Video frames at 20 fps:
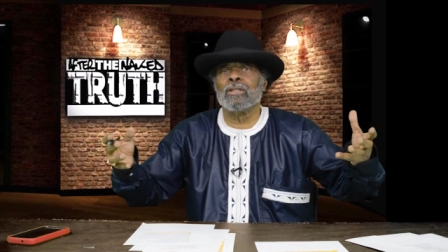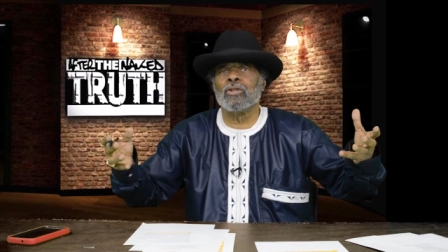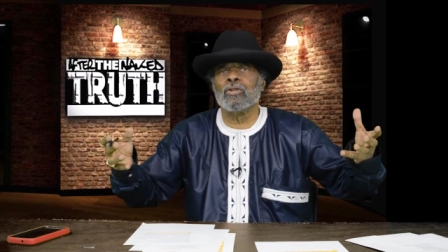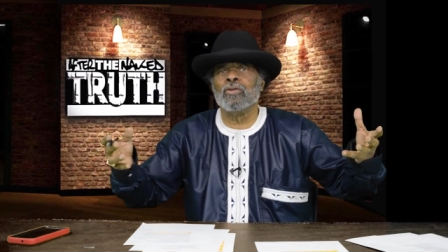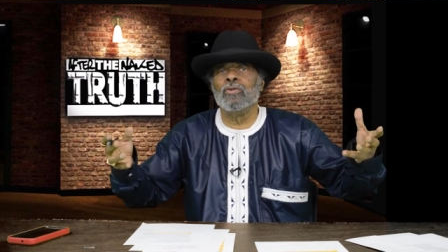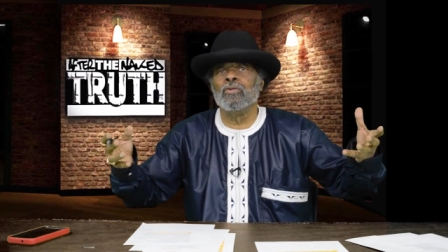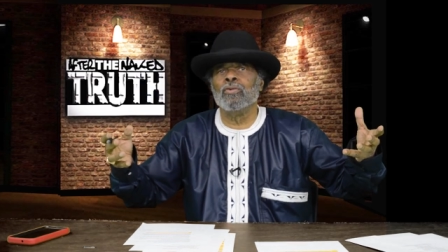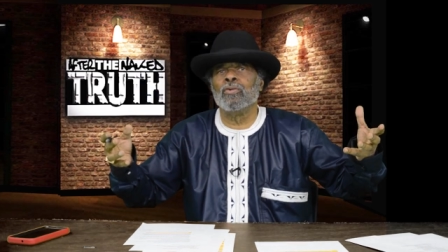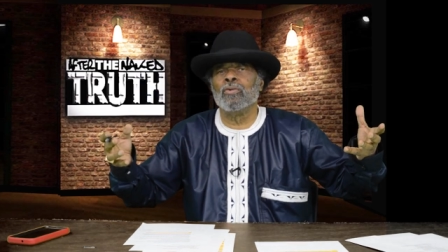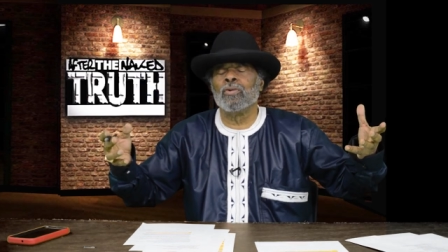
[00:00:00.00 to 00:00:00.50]

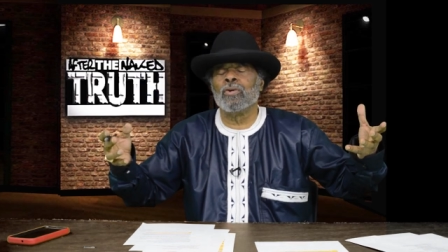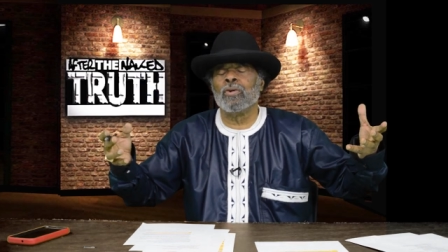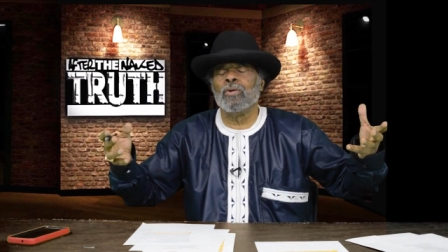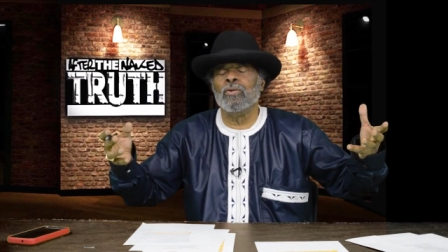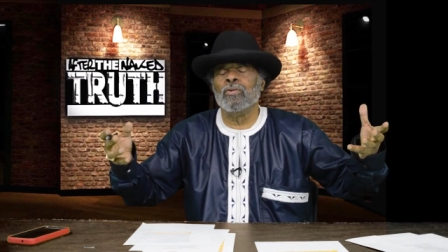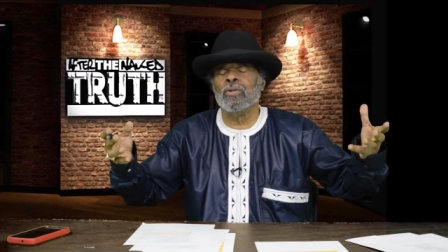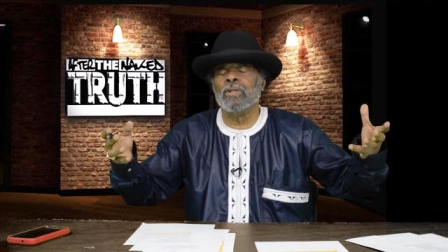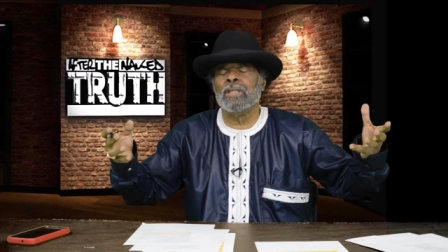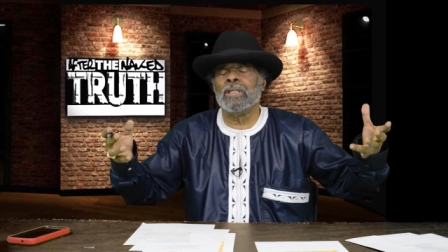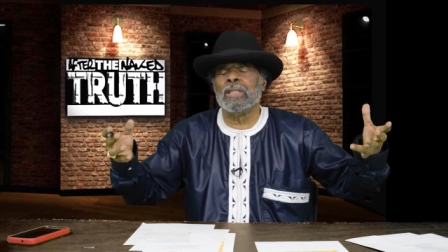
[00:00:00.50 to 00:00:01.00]

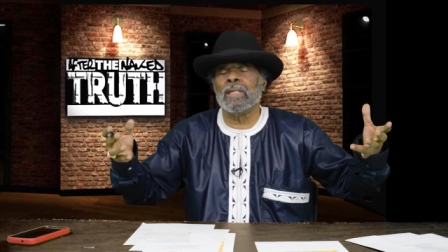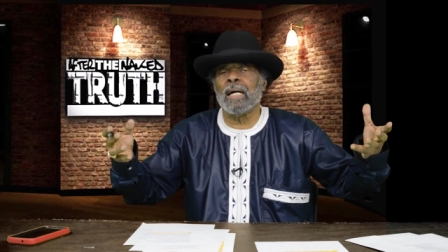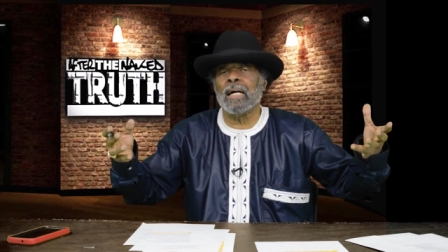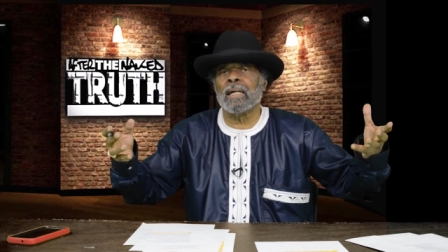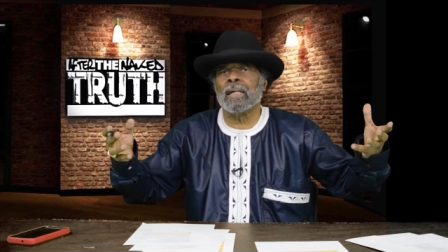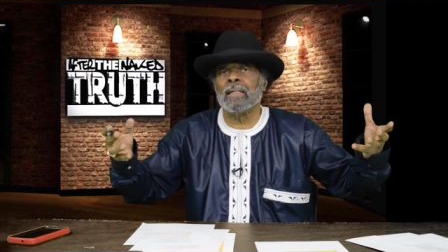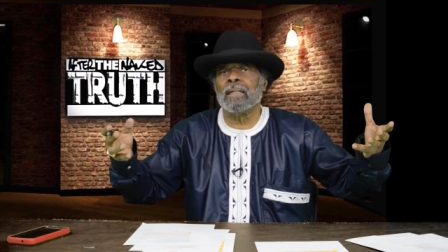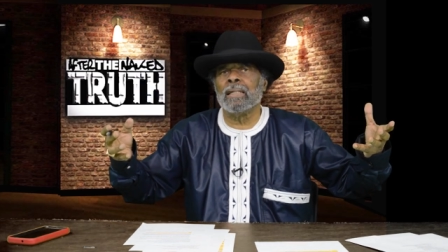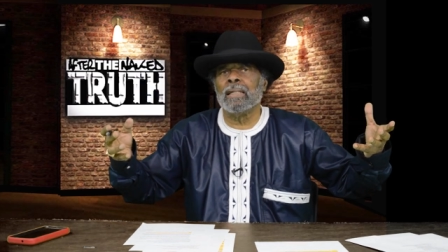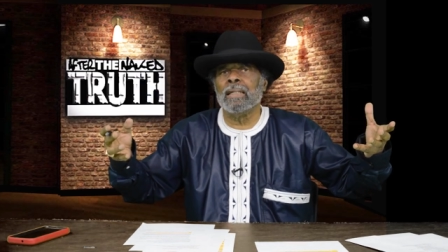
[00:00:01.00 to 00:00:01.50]

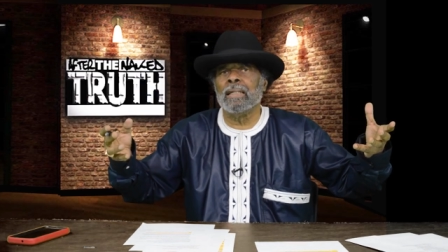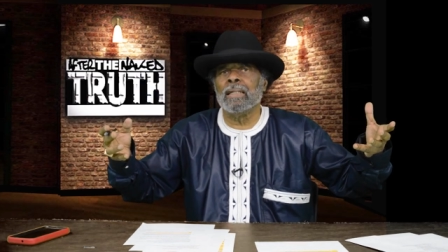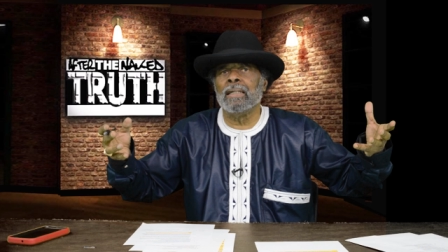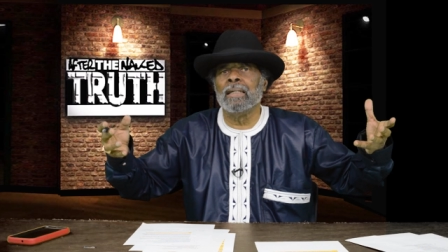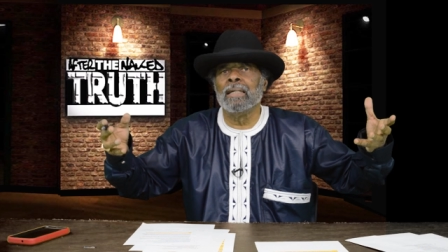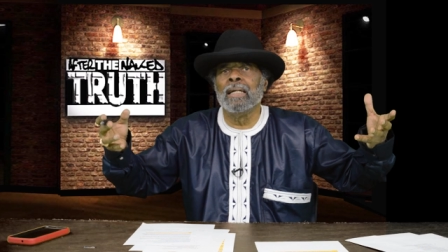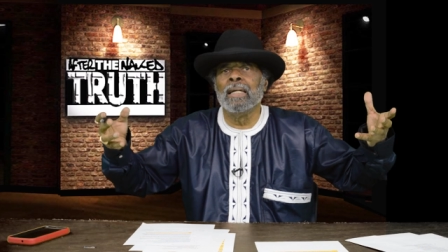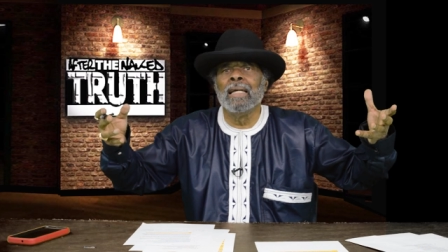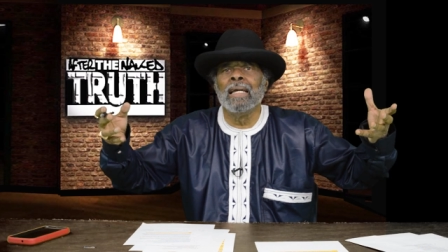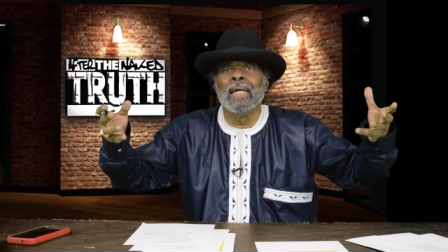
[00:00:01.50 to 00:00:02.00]

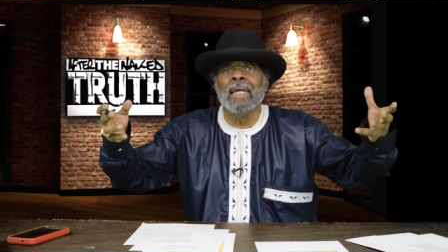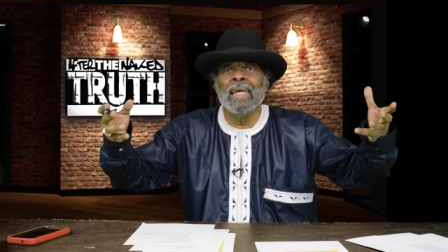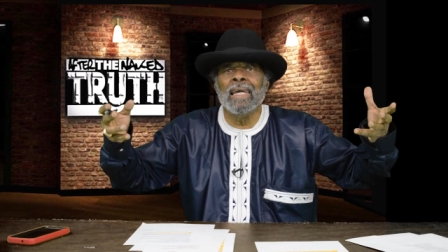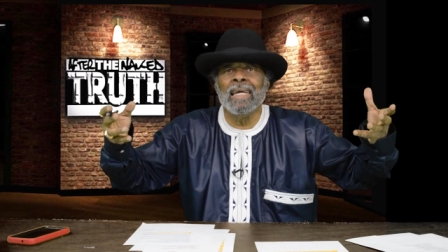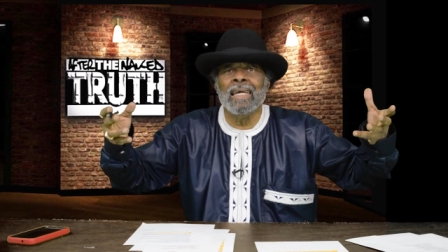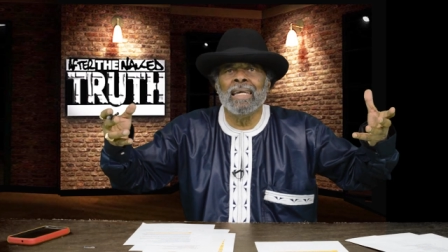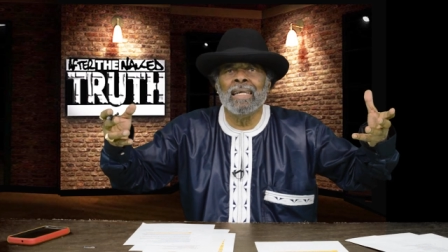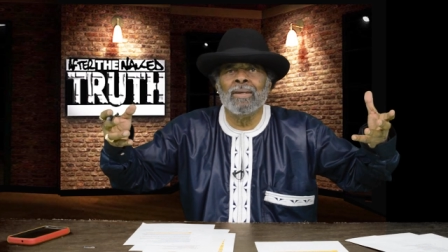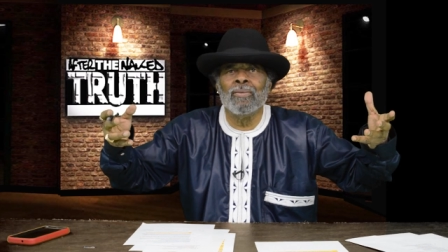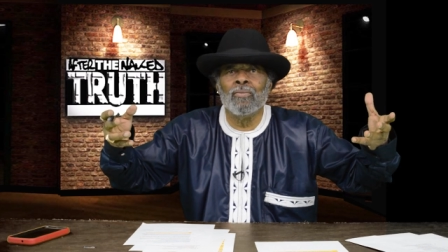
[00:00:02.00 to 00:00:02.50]
Kujichagalia
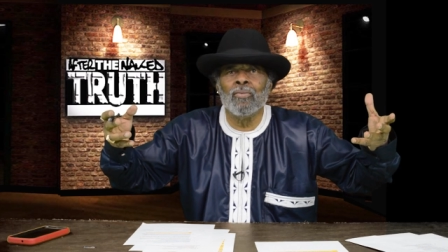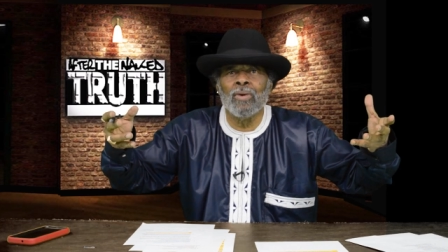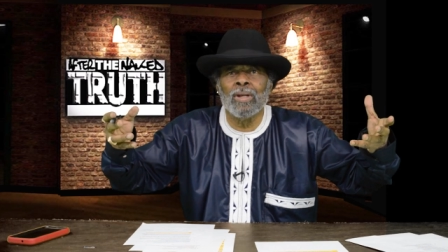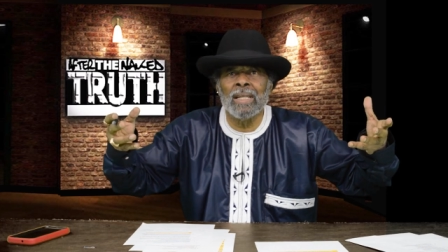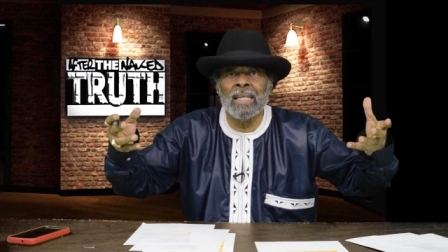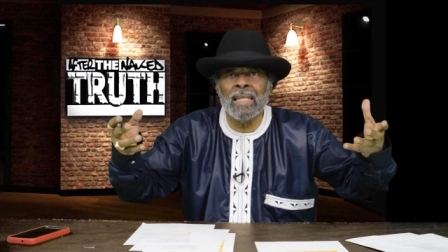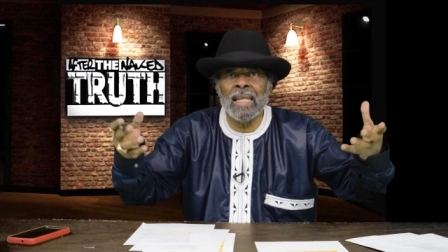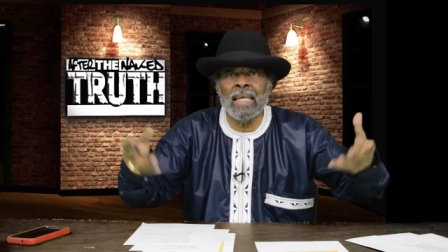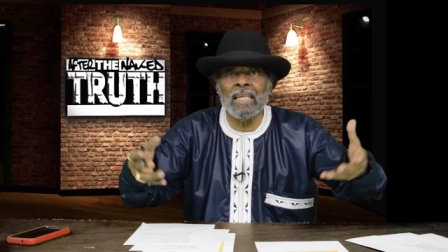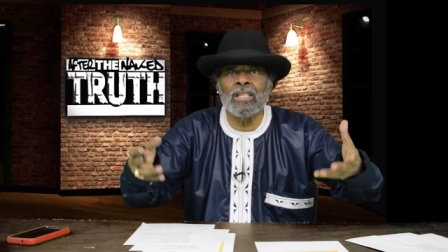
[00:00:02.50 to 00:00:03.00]
in
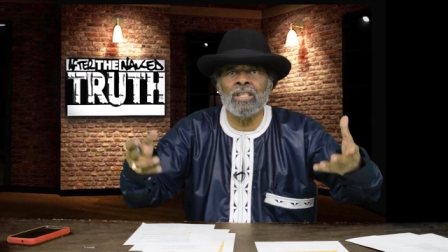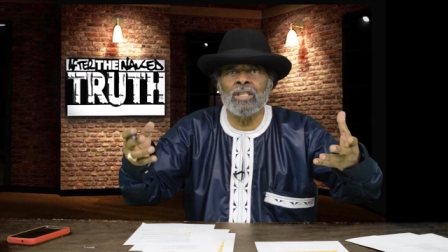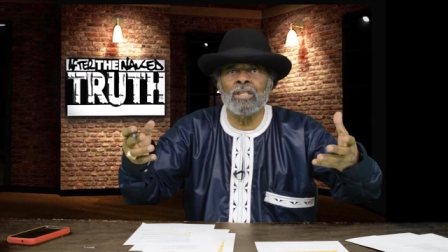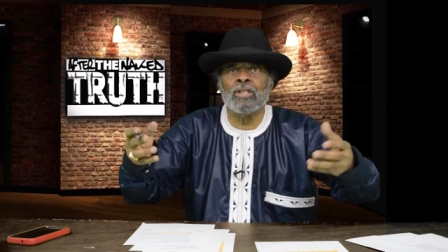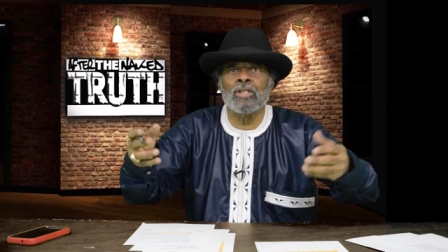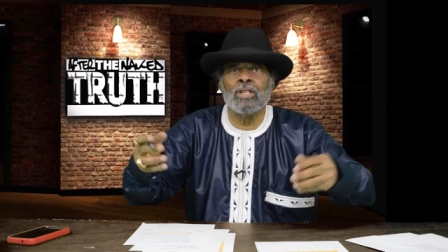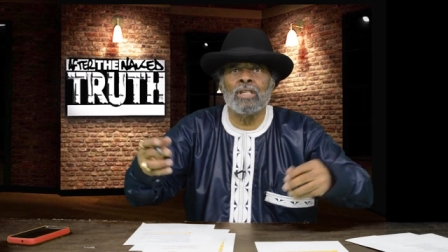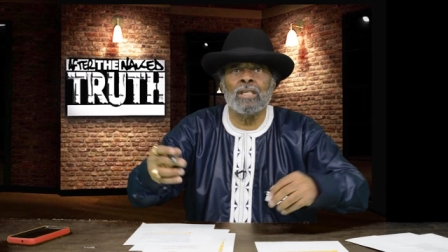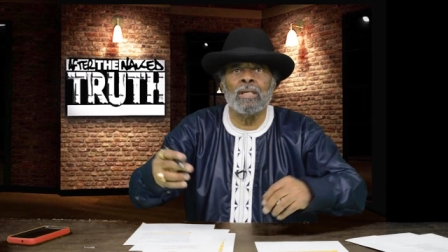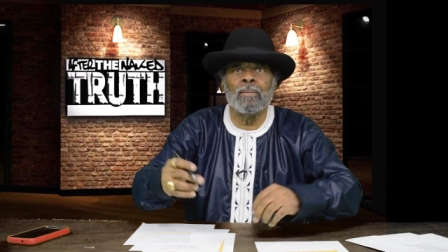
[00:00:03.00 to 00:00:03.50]

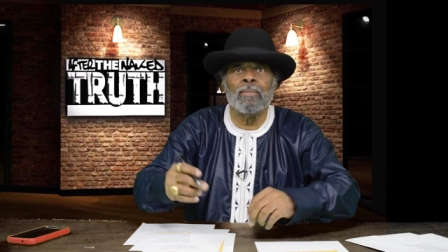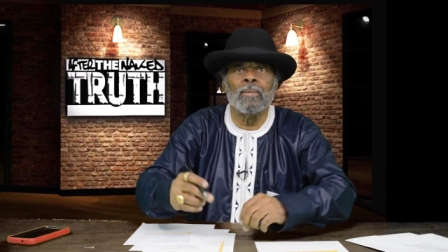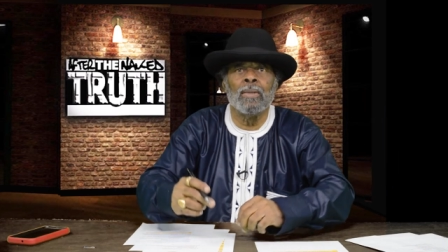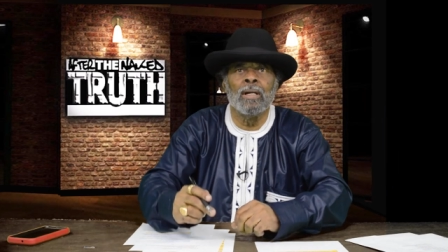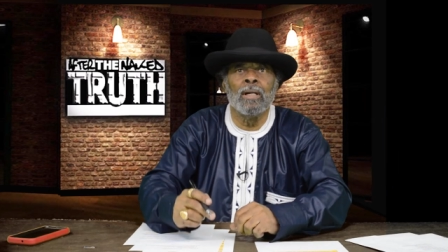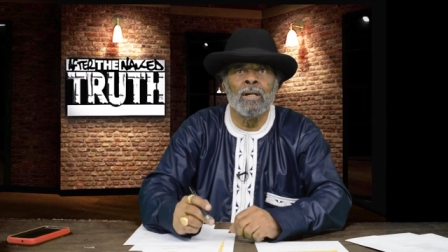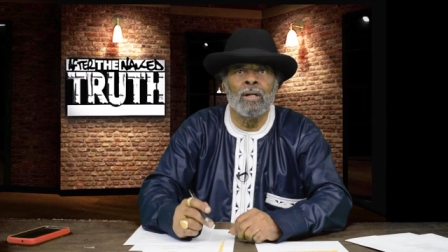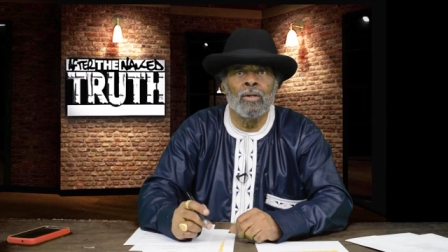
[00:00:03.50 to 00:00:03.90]
relationship